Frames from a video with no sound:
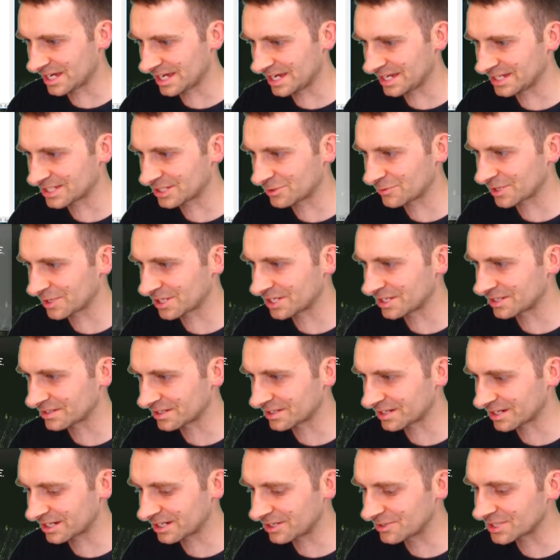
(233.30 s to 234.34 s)
so we're going to
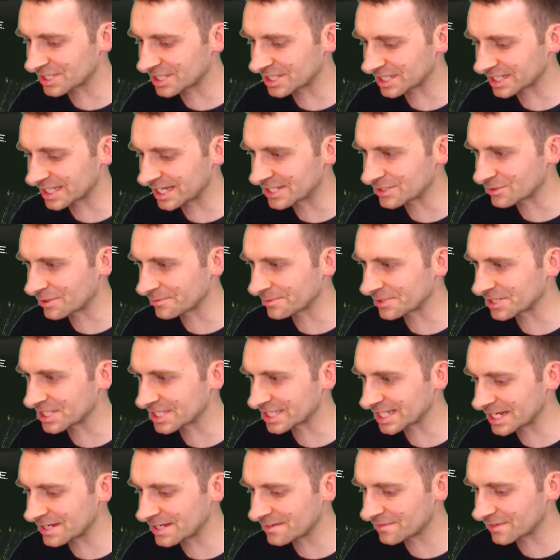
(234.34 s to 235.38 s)
close this again. So I'm going to
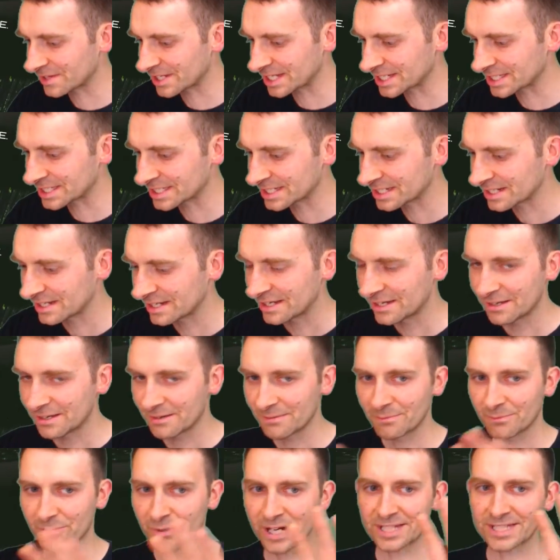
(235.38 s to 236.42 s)
save this,
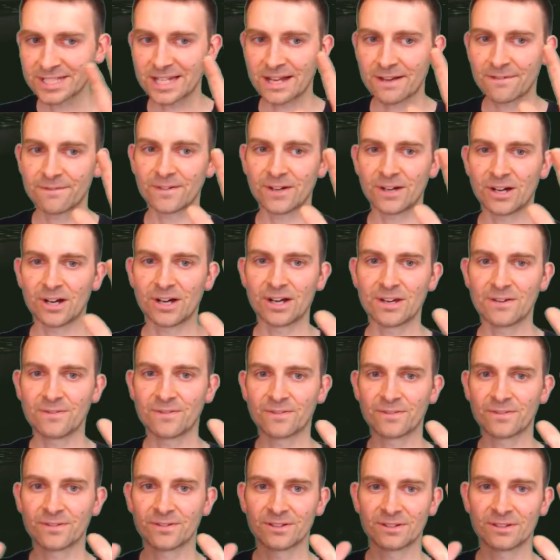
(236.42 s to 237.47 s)
press F5,
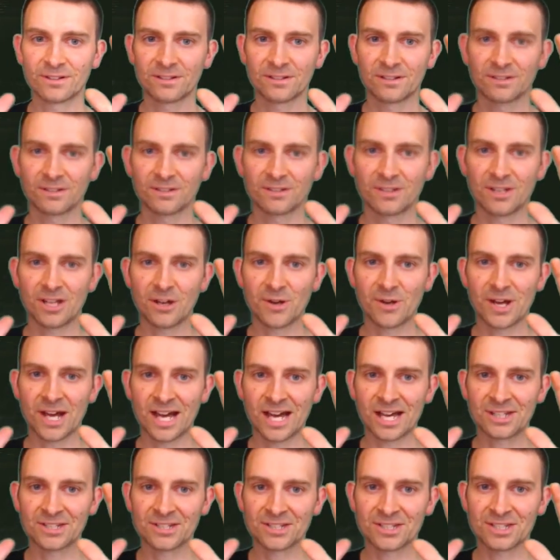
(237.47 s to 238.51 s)
no
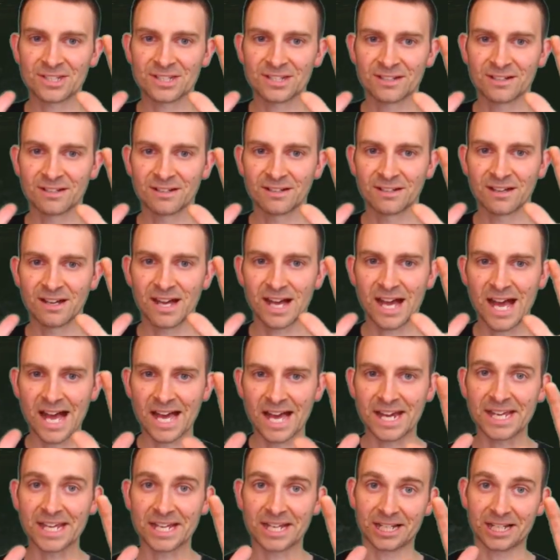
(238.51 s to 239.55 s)
hands, and it